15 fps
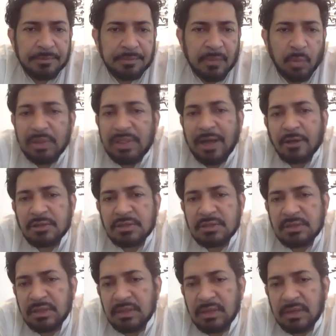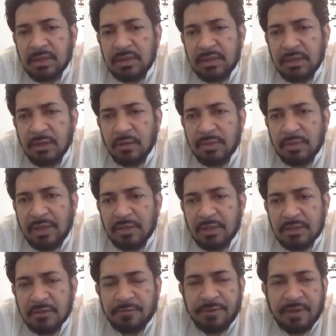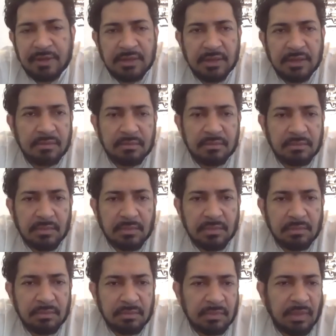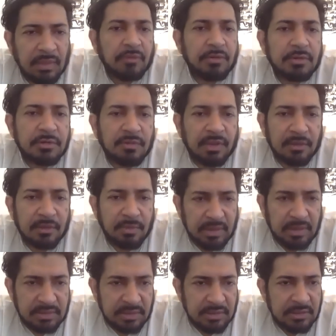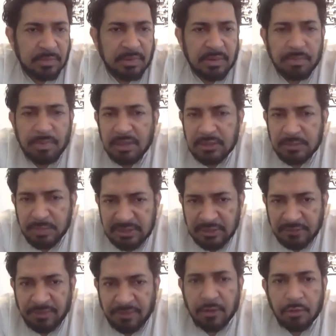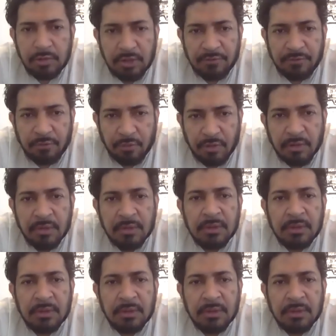without this affecting hundreds of other medicines, but being specific only for